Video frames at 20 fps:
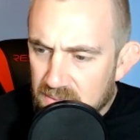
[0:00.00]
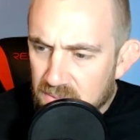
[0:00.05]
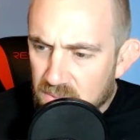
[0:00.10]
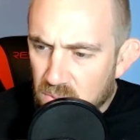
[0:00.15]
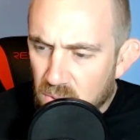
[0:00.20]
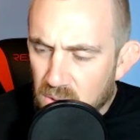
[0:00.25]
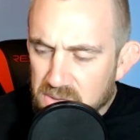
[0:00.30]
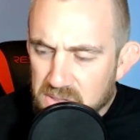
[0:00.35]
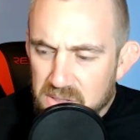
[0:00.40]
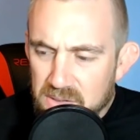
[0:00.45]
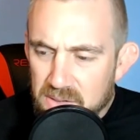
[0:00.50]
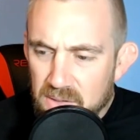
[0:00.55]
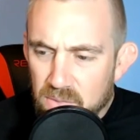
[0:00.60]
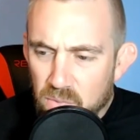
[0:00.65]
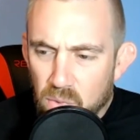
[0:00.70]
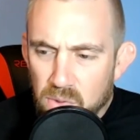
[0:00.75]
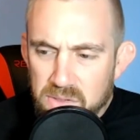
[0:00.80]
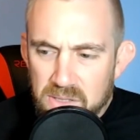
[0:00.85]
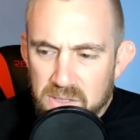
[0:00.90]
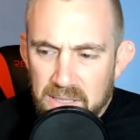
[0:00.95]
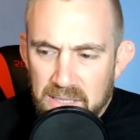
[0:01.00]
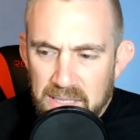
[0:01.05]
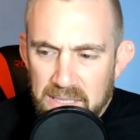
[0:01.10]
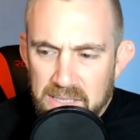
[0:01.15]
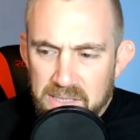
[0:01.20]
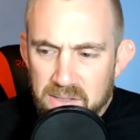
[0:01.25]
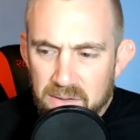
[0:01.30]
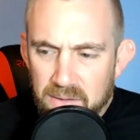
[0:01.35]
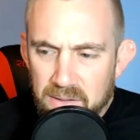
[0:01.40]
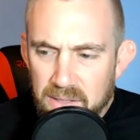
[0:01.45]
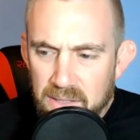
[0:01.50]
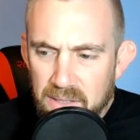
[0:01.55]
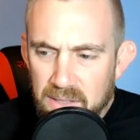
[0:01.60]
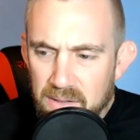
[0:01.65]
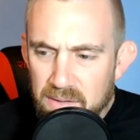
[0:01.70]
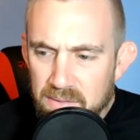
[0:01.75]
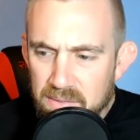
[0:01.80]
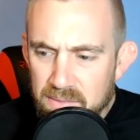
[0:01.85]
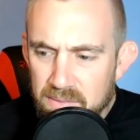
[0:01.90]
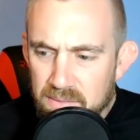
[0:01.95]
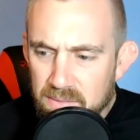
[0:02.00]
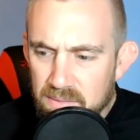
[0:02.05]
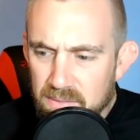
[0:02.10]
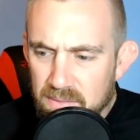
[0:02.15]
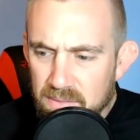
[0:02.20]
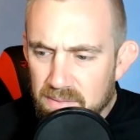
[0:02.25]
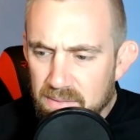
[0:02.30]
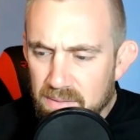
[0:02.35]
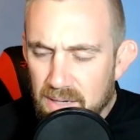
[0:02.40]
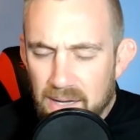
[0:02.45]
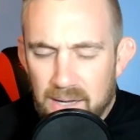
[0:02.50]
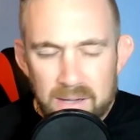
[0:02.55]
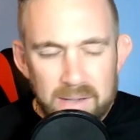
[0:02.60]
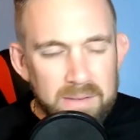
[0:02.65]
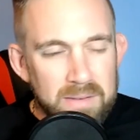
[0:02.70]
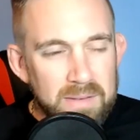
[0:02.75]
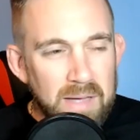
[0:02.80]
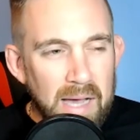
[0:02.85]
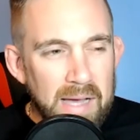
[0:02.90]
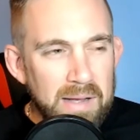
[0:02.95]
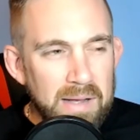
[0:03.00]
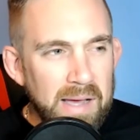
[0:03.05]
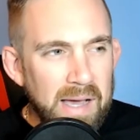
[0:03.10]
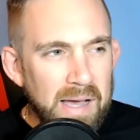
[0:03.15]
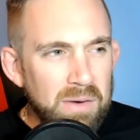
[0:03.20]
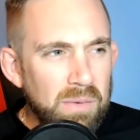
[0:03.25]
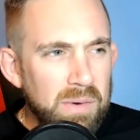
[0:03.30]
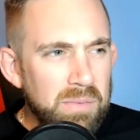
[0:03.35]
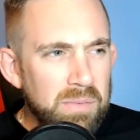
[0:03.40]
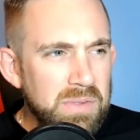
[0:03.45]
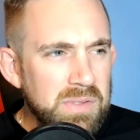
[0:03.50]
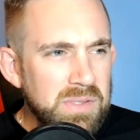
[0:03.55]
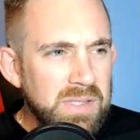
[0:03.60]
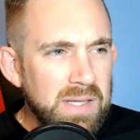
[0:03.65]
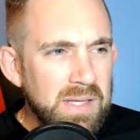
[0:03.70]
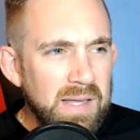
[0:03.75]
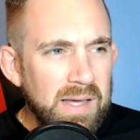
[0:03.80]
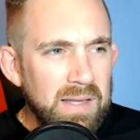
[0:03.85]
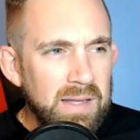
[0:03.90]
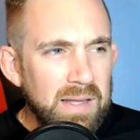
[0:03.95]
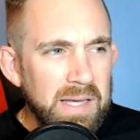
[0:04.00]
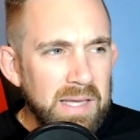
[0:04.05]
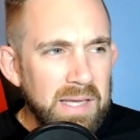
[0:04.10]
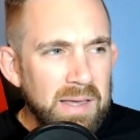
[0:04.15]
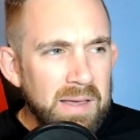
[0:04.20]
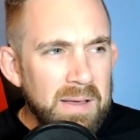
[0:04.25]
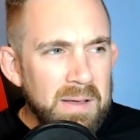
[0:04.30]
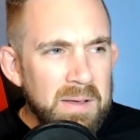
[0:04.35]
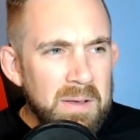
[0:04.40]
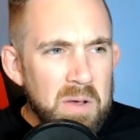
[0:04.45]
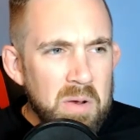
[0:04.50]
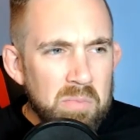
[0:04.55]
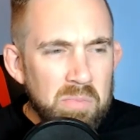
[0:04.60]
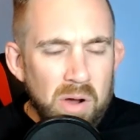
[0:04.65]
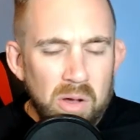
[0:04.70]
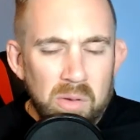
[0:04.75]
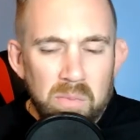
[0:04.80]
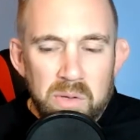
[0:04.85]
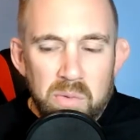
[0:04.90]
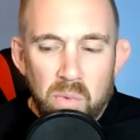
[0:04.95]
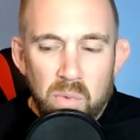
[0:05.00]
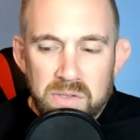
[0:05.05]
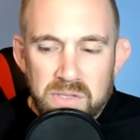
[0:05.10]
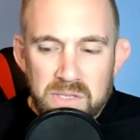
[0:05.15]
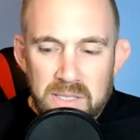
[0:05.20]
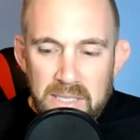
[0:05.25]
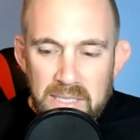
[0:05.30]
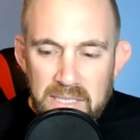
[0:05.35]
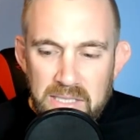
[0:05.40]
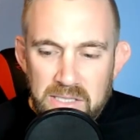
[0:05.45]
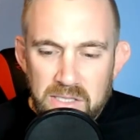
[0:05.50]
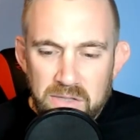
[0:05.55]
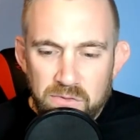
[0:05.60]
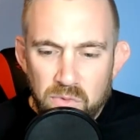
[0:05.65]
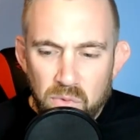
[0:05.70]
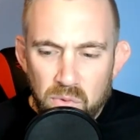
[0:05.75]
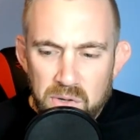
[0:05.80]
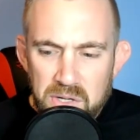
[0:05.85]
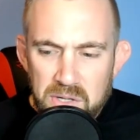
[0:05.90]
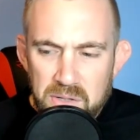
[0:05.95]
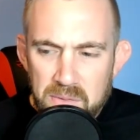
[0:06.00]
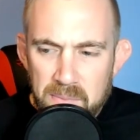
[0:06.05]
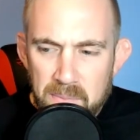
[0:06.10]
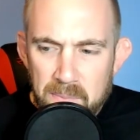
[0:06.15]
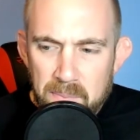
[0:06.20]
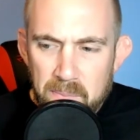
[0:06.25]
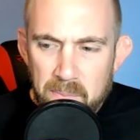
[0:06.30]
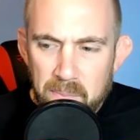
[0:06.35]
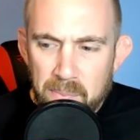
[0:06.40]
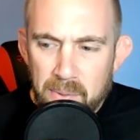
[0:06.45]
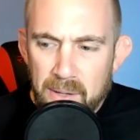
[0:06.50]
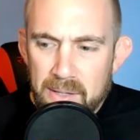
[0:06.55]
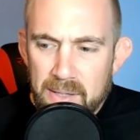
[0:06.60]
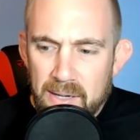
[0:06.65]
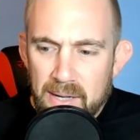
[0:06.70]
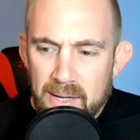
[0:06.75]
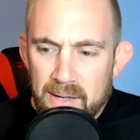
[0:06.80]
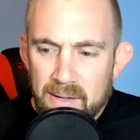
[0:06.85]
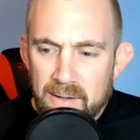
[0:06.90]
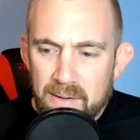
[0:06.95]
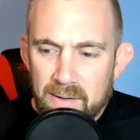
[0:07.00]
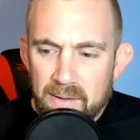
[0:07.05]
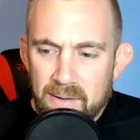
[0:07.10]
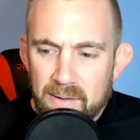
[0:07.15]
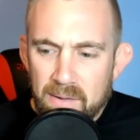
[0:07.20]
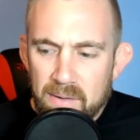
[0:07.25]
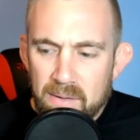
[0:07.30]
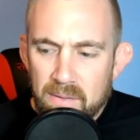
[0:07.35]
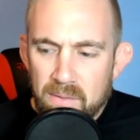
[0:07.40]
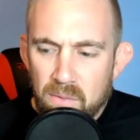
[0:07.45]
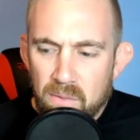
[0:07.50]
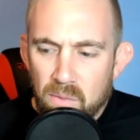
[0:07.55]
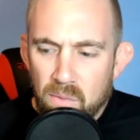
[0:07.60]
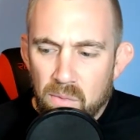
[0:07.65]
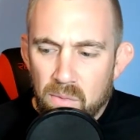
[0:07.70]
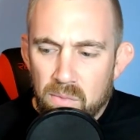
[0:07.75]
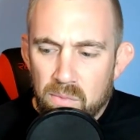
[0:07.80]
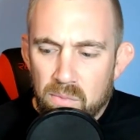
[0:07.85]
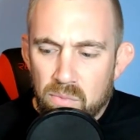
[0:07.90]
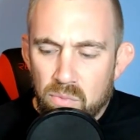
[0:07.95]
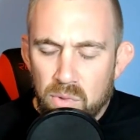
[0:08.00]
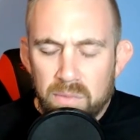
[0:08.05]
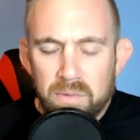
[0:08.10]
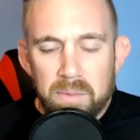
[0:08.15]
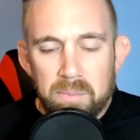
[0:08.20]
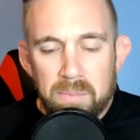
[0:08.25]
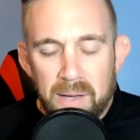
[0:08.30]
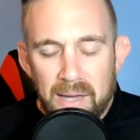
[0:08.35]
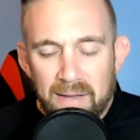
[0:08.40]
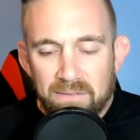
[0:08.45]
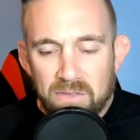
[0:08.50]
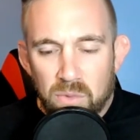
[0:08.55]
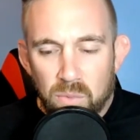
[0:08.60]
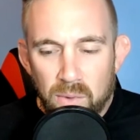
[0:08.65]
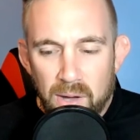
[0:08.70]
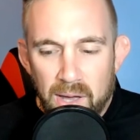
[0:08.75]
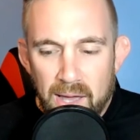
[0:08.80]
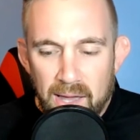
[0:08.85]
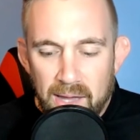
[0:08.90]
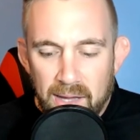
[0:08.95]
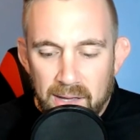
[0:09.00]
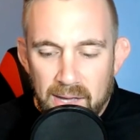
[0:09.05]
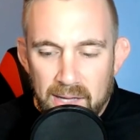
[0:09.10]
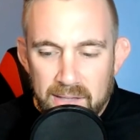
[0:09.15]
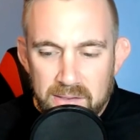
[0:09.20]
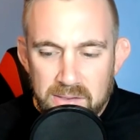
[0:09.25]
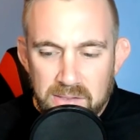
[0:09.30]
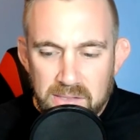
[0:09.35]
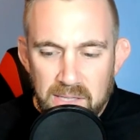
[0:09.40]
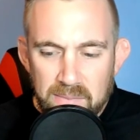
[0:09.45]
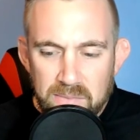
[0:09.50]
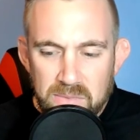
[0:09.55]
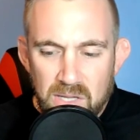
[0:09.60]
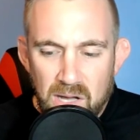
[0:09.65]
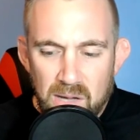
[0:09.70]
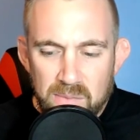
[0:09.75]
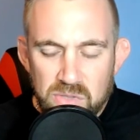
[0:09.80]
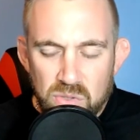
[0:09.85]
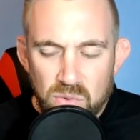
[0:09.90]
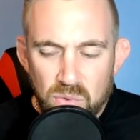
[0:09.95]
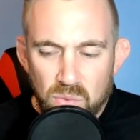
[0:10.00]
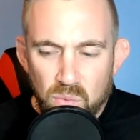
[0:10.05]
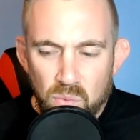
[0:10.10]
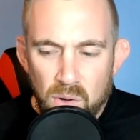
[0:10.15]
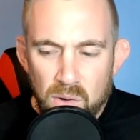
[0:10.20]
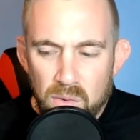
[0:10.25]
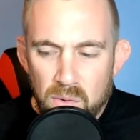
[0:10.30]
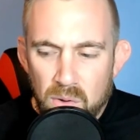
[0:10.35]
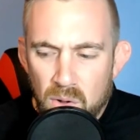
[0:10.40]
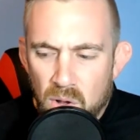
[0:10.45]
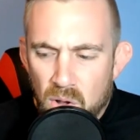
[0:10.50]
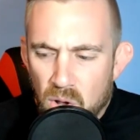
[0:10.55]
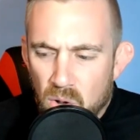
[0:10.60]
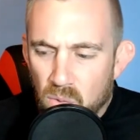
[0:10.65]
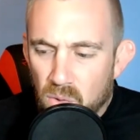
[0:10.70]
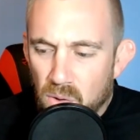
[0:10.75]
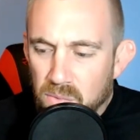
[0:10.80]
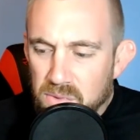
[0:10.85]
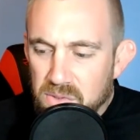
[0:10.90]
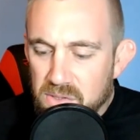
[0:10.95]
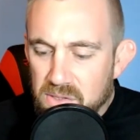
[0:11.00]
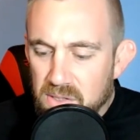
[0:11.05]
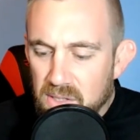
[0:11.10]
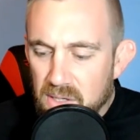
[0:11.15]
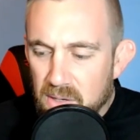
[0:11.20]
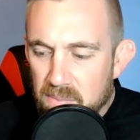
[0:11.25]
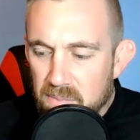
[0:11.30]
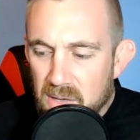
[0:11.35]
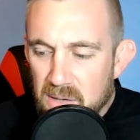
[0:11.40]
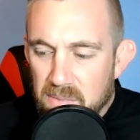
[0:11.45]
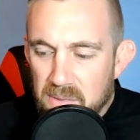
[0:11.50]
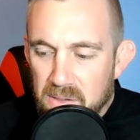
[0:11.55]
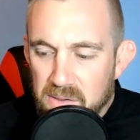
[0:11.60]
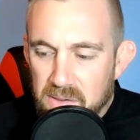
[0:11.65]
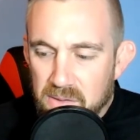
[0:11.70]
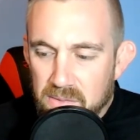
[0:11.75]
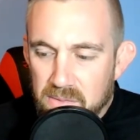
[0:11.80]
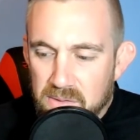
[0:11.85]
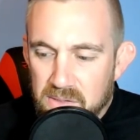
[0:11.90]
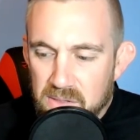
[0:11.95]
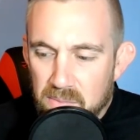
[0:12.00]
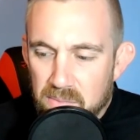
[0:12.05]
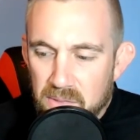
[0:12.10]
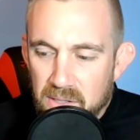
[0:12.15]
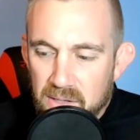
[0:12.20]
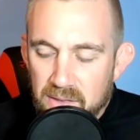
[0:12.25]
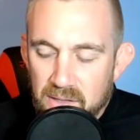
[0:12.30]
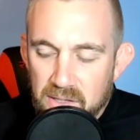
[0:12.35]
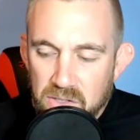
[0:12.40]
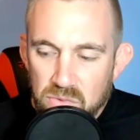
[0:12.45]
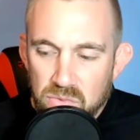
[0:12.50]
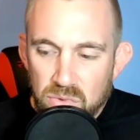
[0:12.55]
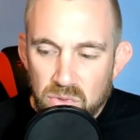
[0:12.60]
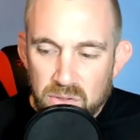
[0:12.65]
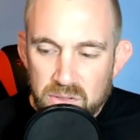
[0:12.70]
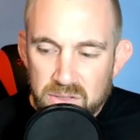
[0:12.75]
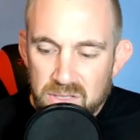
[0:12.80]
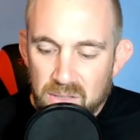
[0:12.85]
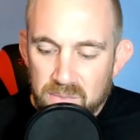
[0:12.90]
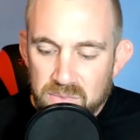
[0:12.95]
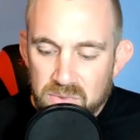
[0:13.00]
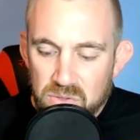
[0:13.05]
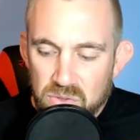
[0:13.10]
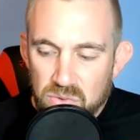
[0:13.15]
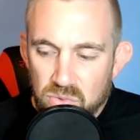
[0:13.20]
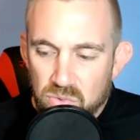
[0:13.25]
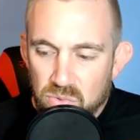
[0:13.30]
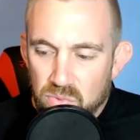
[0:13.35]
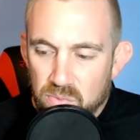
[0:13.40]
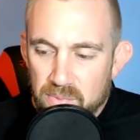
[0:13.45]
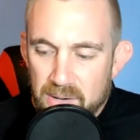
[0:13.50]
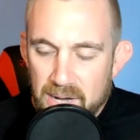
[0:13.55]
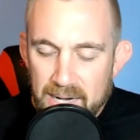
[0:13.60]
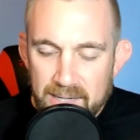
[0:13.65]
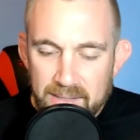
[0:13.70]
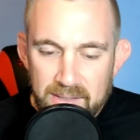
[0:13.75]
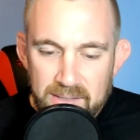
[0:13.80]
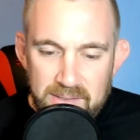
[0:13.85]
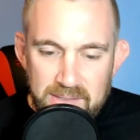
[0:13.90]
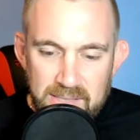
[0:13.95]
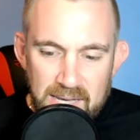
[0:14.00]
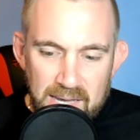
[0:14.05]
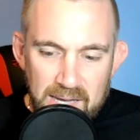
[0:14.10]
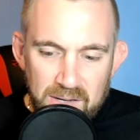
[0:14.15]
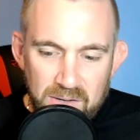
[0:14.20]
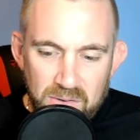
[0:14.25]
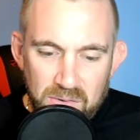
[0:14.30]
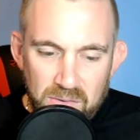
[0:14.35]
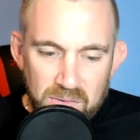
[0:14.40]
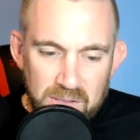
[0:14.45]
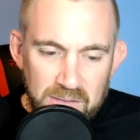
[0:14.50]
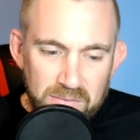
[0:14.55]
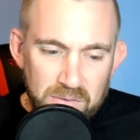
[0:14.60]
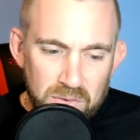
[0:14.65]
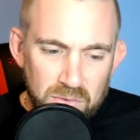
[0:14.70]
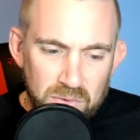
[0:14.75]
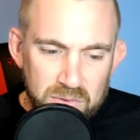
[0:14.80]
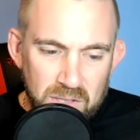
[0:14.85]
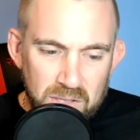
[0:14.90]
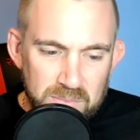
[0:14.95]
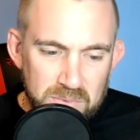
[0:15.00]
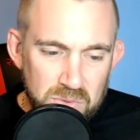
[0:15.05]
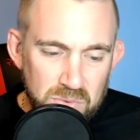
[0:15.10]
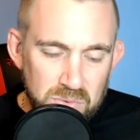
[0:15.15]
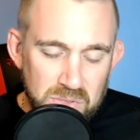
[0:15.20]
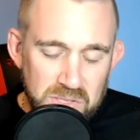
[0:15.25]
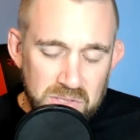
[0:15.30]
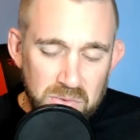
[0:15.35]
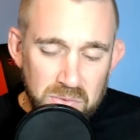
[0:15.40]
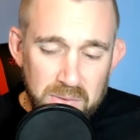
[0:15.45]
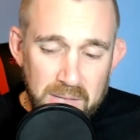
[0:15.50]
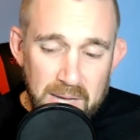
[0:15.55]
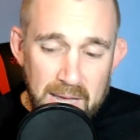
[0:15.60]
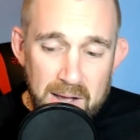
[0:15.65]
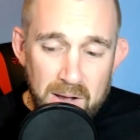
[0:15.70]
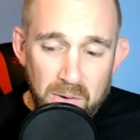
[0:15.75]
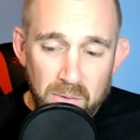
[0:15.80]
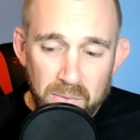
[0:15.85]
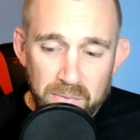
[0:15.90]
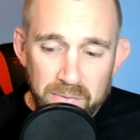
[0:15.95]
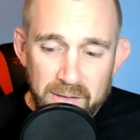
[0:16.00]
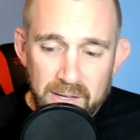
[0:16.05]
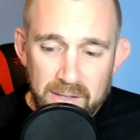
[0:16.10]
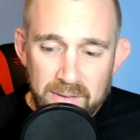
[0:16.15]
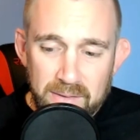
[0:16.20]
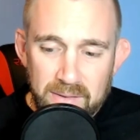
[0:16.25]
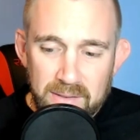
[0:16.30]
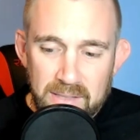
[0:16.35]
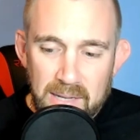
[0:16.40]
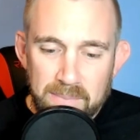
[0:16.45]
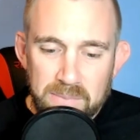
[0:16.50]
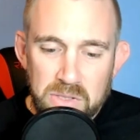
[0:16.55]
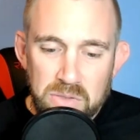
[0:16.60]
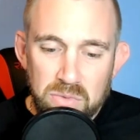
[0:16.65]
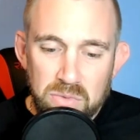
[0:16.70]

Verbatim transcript: wasn't wasn't easily uh, I, how do i want to say that like probably wasn't easy for you but really paved the way at the same time so what what was uh, maybe somebody that you looked up to back in the day or even look up to still now that kept